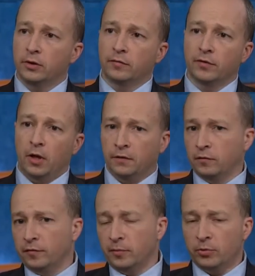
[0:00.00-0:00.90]
in
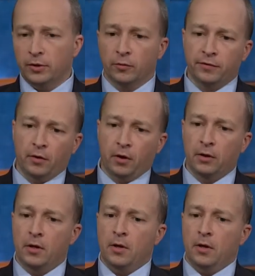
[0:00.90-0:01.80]
philosophy and political thought
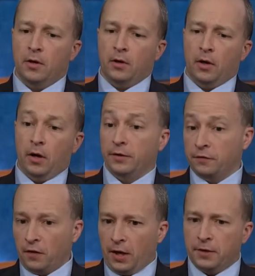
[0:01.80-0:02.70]
uh, and
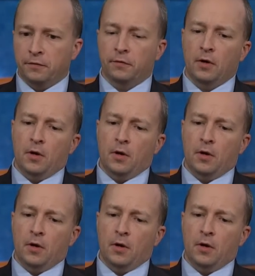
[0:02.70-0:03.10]
science.